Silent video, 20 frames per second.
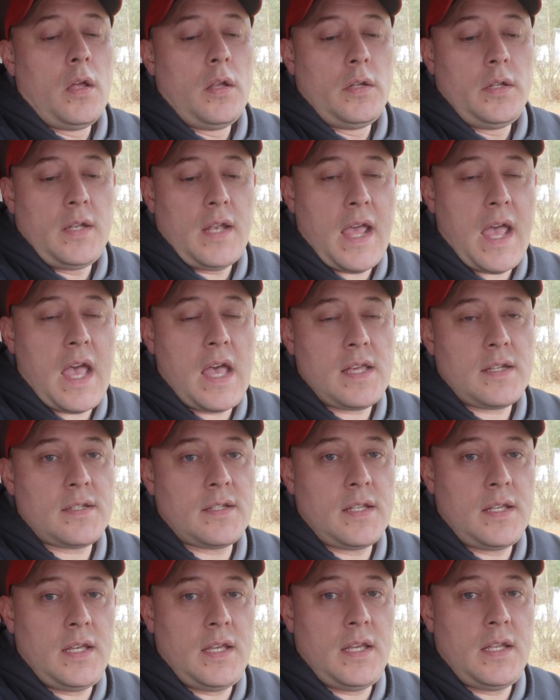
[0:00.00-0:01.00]

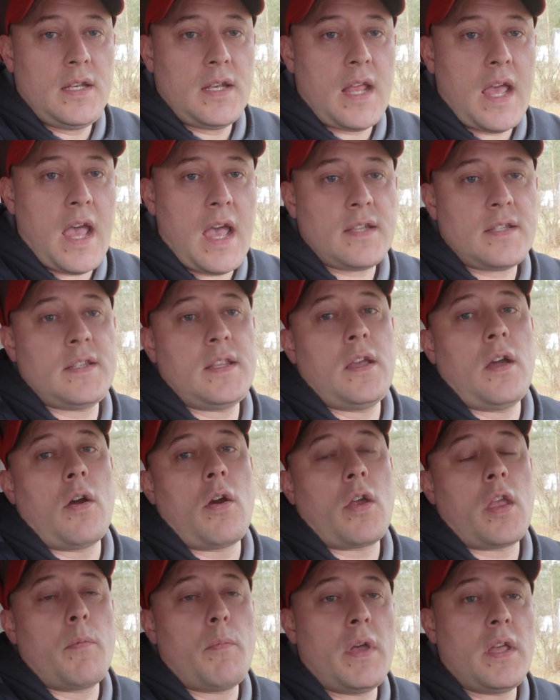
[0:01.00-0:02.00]
nasty
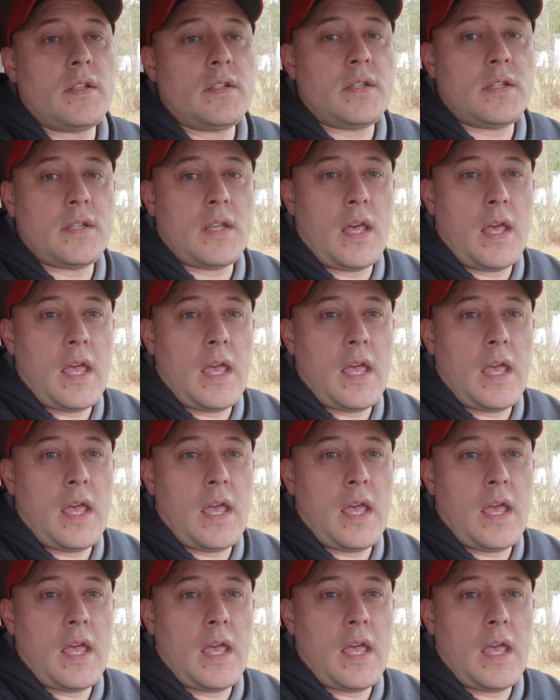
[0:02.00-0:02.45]
arguments,